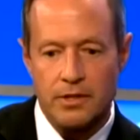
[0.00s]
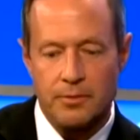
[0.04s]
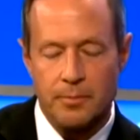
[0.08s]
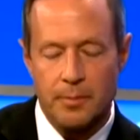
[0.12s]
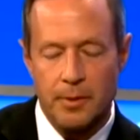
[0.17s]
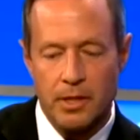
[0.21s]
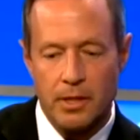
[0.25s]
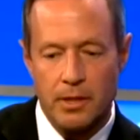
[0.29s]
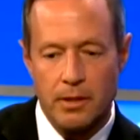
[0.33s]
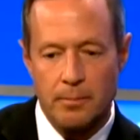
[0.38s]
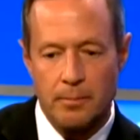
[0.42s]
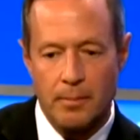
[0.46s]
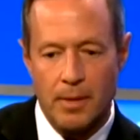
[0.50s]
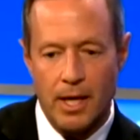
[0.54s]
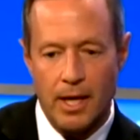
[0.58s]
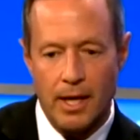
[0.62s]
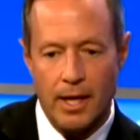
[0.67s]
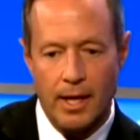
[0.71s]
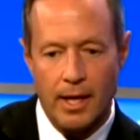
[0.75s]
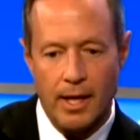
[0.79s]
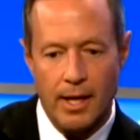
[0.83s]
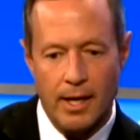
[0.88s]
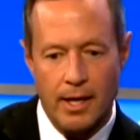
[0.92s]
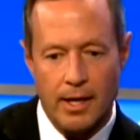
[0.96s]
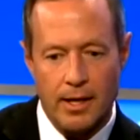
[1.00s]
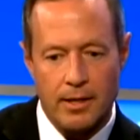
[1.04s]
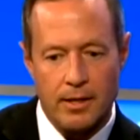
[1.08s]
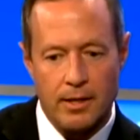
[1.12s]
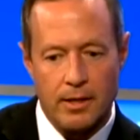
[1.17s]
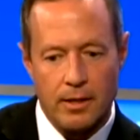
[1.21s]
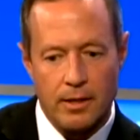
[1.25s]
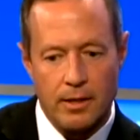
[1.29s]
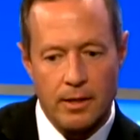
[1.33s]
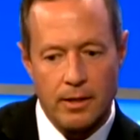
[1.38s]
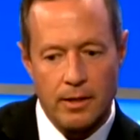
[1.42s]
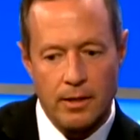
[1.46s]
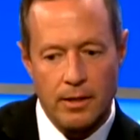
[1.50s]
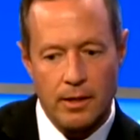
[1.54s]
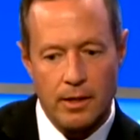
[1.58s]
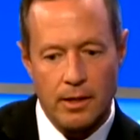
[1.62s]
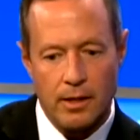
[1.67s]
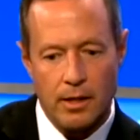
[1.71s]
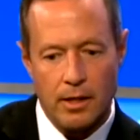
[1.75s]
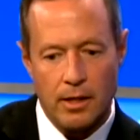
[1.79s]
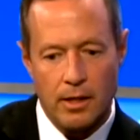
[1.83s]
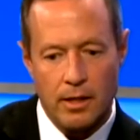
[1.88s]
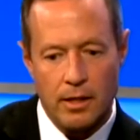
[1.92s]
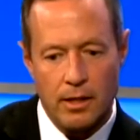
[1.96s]
been in my head
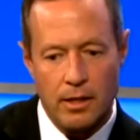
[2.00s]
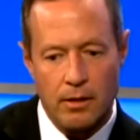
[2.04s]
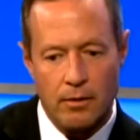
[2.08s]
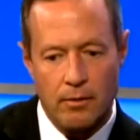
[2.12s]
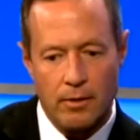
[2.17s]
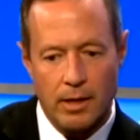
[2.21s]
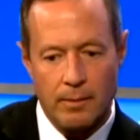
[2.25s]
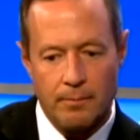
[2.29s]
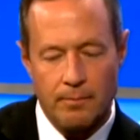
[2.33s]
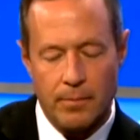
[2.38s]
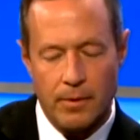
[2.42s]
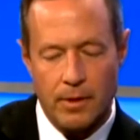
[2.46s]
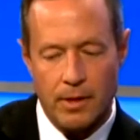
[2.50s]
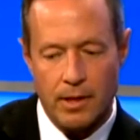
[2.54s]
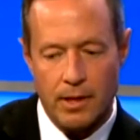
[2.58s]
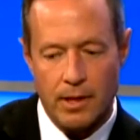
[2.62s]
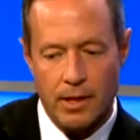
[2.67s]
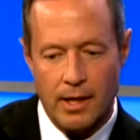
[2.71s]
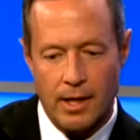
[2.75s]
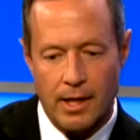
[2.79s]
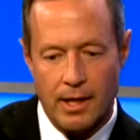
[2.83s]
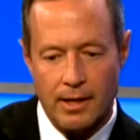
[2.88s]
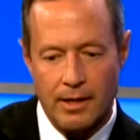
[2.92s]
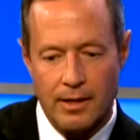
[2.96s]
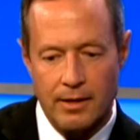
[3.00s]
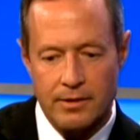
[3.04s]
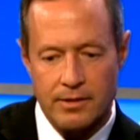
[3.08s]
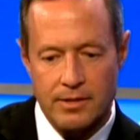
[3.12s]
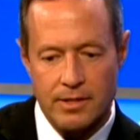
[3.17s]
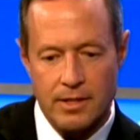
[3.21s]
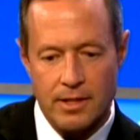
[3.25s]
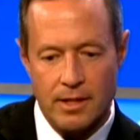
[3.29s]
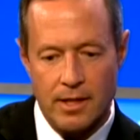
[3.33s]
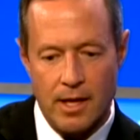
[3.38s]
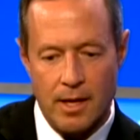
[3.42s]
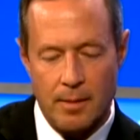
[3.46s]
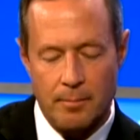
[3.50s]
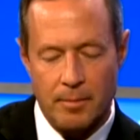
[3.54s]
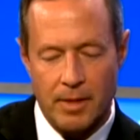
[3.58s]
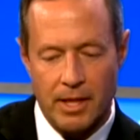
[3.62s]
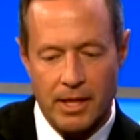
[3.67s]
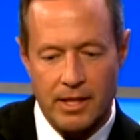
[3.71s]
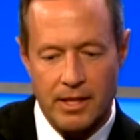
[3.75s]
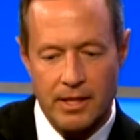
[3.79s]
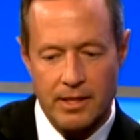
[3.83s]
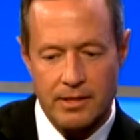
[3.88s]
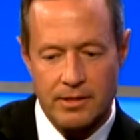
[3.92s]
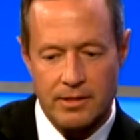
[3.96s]
you know, I I listen a lot. My
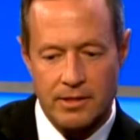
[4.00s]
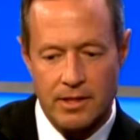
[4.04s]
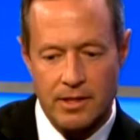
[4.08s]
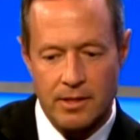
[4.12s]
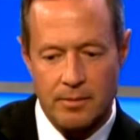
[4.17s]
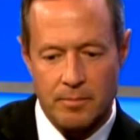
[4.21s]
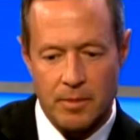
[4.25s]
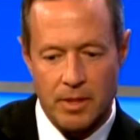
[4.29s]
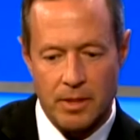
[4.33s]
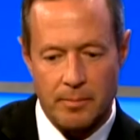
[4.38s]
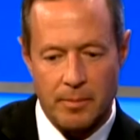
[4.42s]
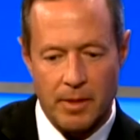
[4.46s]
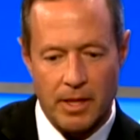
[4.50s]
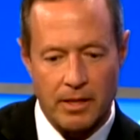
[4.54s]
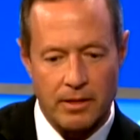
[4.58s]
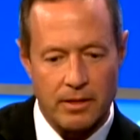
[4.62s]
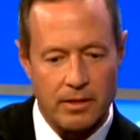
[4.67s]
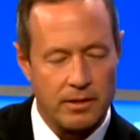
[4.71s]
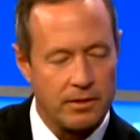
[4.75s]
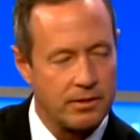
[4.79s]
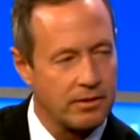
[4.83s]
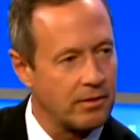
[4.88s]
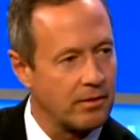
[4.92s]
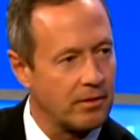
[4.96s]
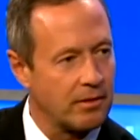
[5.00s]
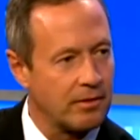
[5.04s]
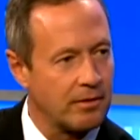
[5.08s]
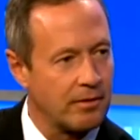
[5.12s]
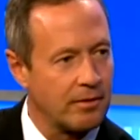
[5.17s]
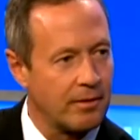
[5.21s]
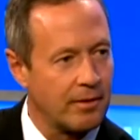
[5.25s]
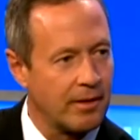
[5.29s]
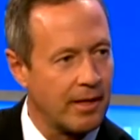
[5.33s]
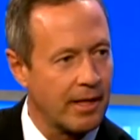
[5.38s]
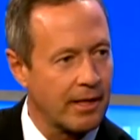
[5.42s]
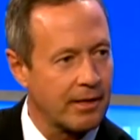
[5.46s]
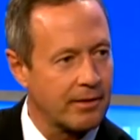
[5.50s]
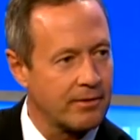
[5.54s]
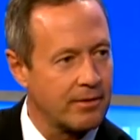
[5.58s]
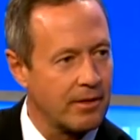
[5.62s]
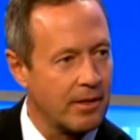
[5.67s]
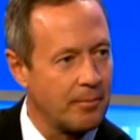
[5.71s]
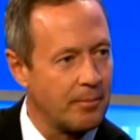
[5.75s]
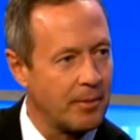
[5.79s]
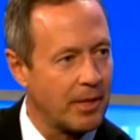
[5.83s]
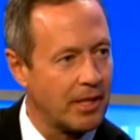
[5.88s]
kids kid me about this on on XM.